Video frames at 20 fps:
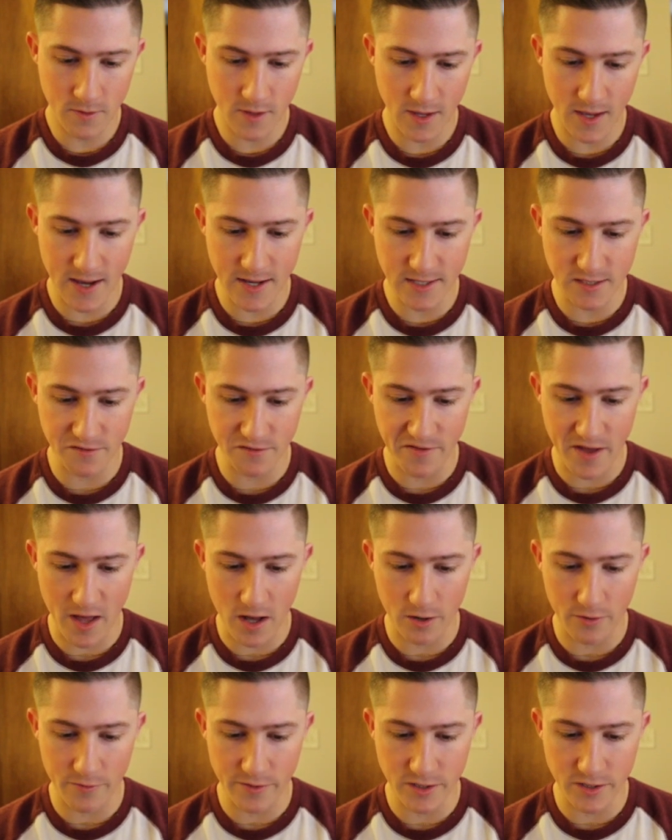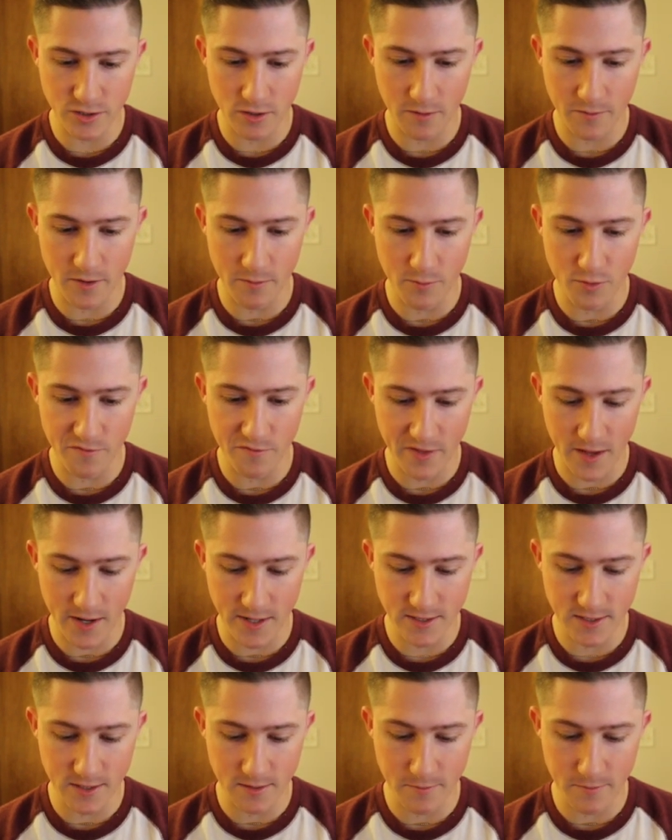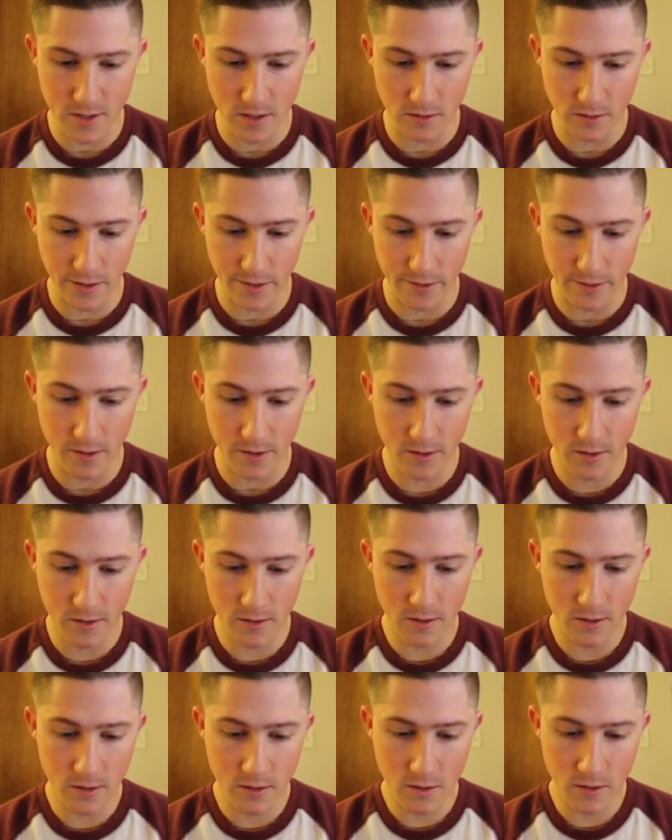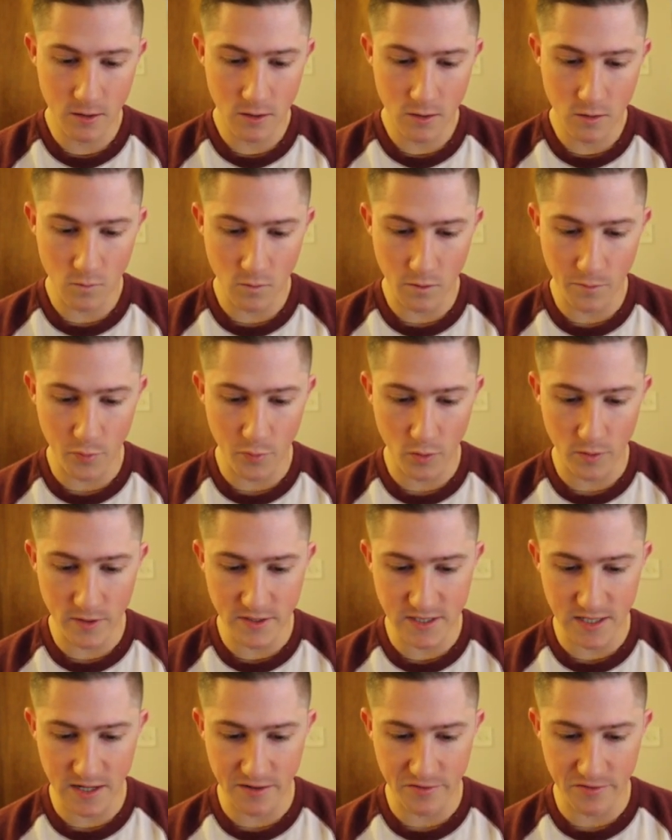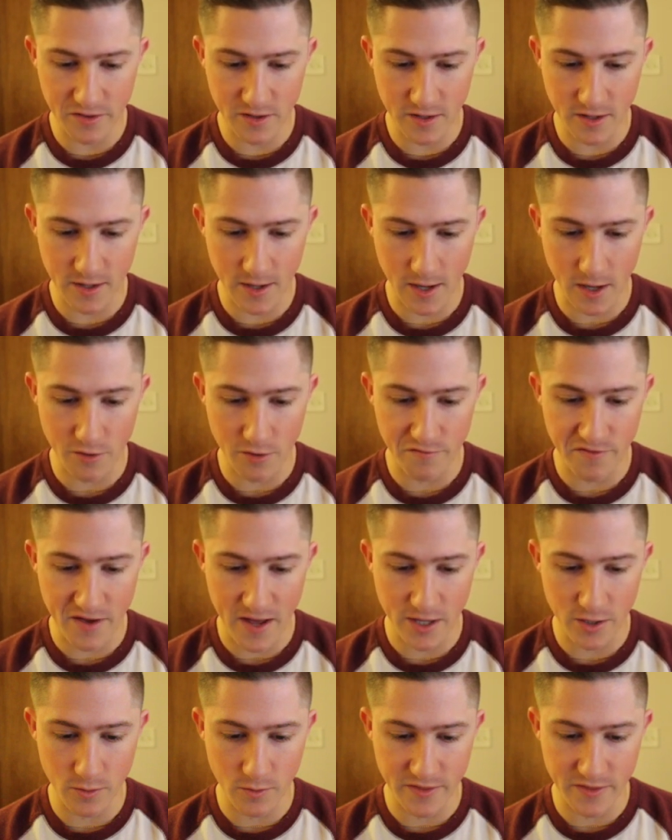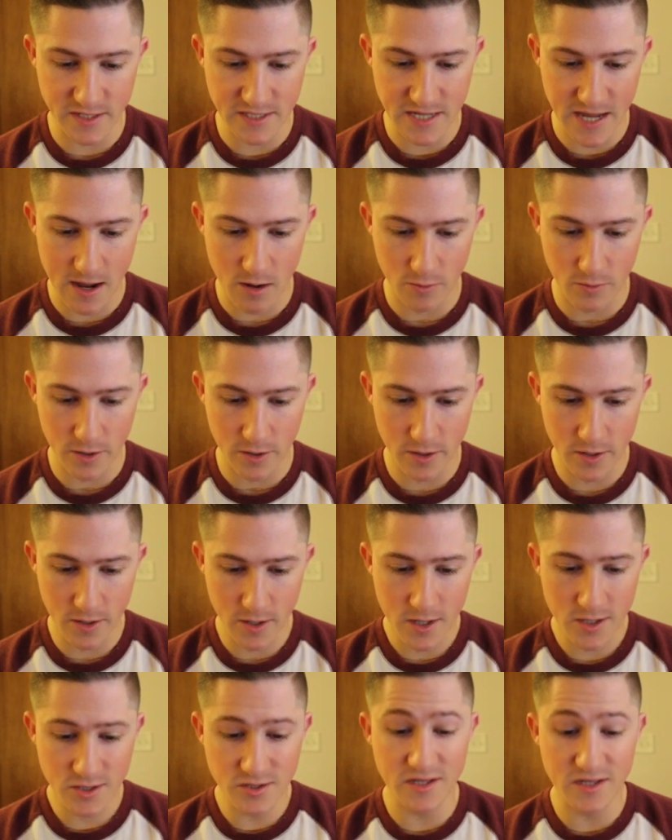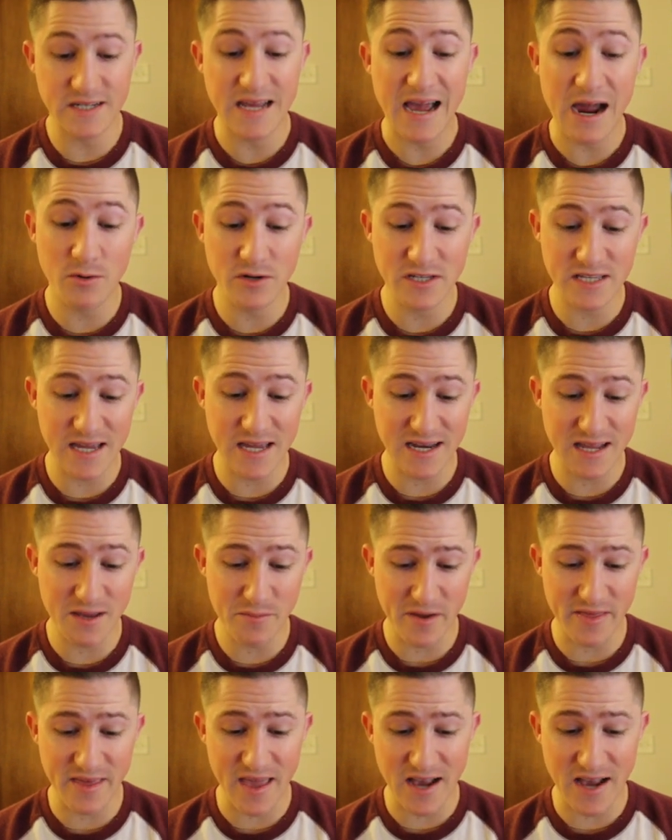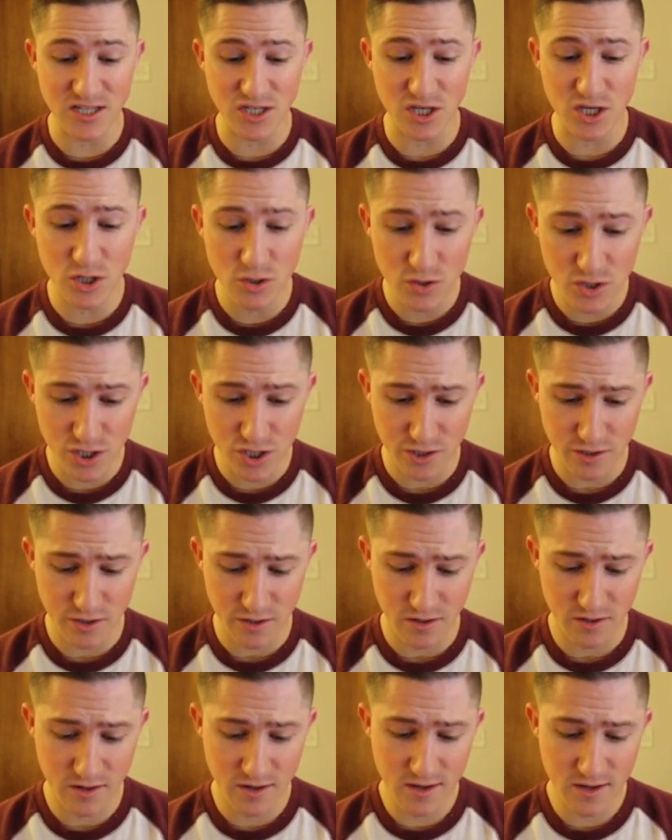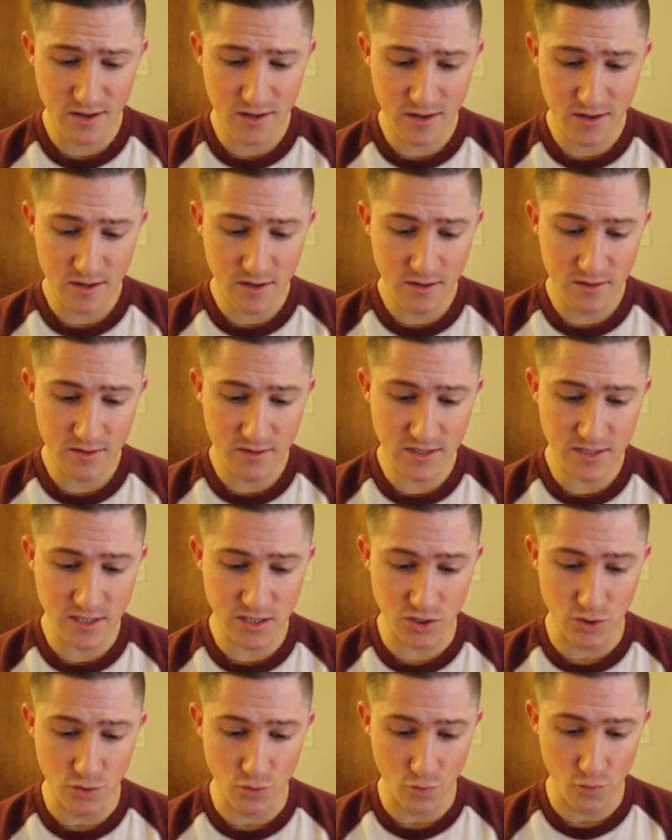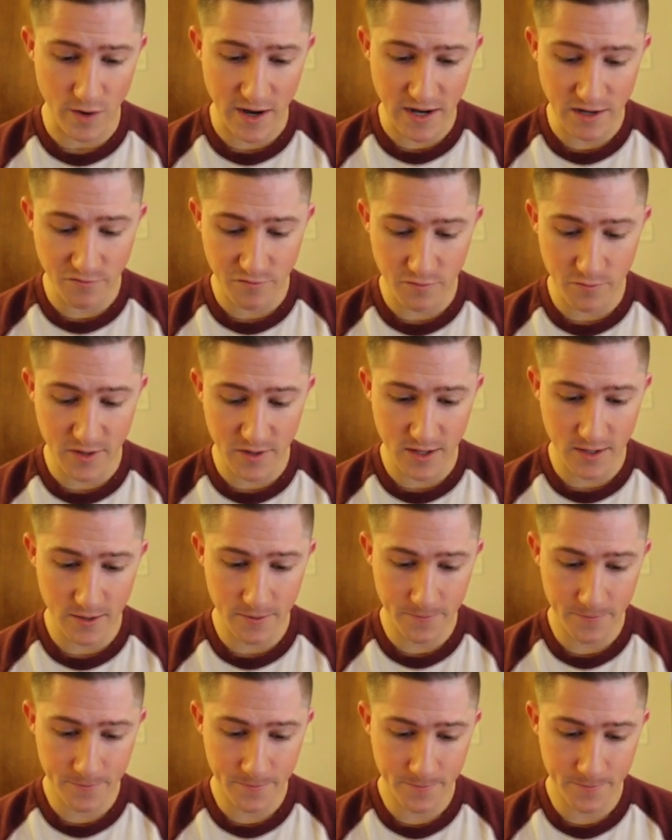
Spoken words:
He has the Valkyrie, so I'm going to move that into the middle here. We'll poison everything and get good value on the tower. So the tower is getting hit by the Executioner. This is great for me.